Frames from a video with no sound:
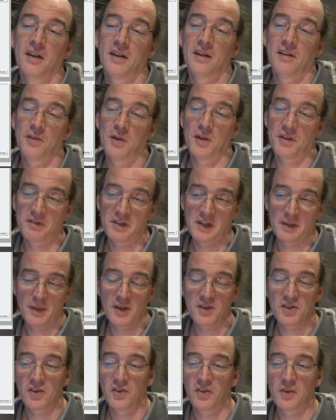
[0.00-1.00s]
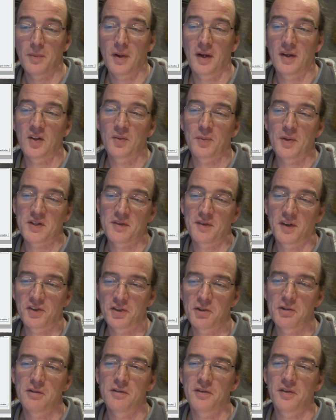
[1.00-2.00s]
if you had 3 dimensions, you might specify
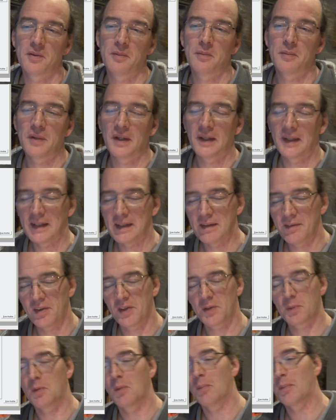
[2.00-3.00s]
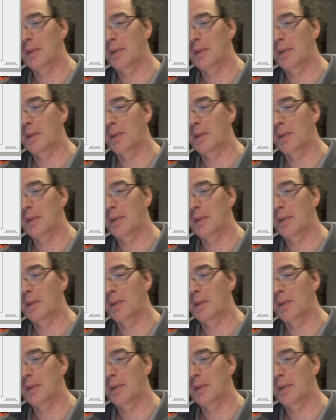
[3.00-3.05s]
2 of them and leave the other one